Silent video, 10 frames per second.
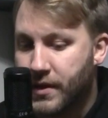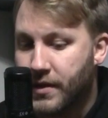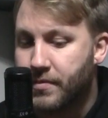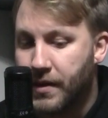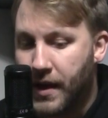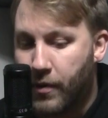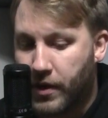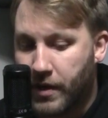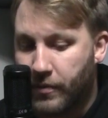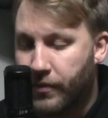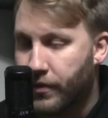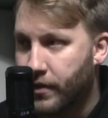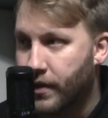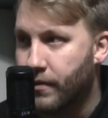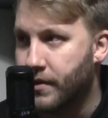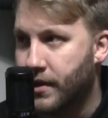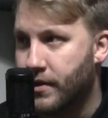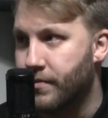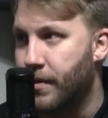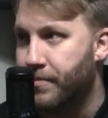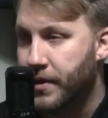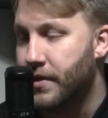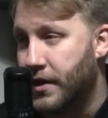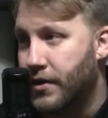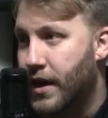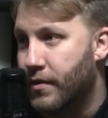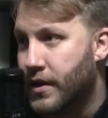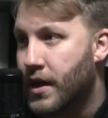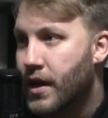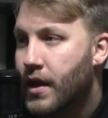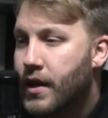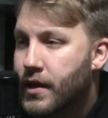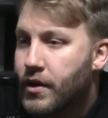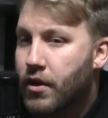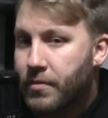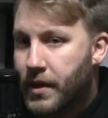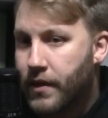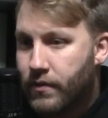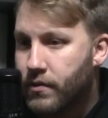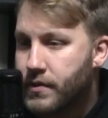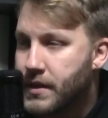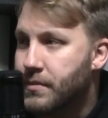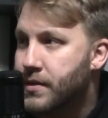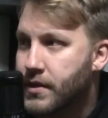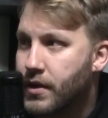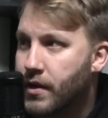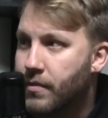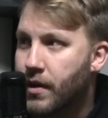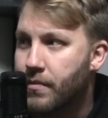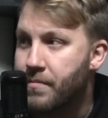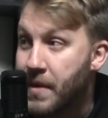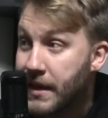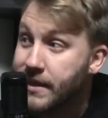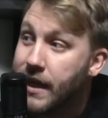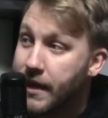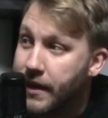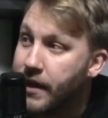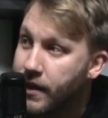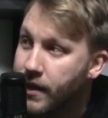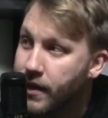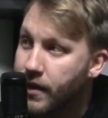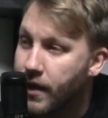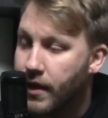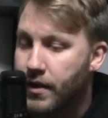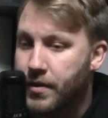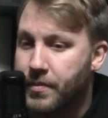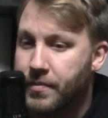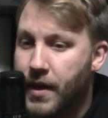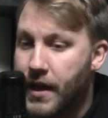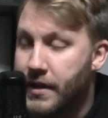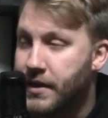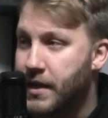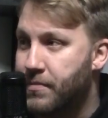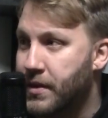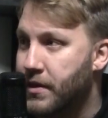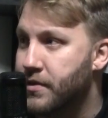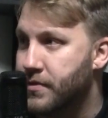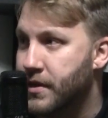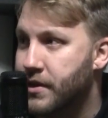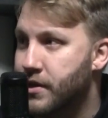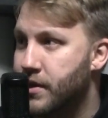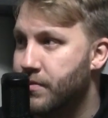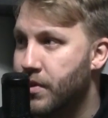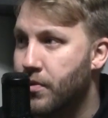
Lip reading: talked about networking before, and we talked about building your network. Nobody ever seems to talk about maintaining it, and keeping those relationships